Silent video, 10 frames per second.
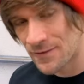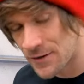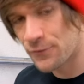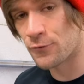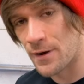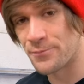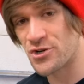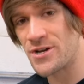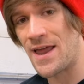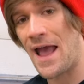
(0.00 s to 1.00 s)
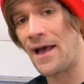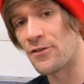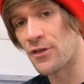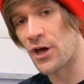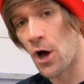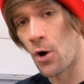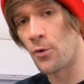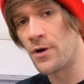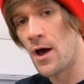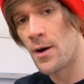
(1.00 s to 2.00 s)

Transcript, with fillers: the description and the code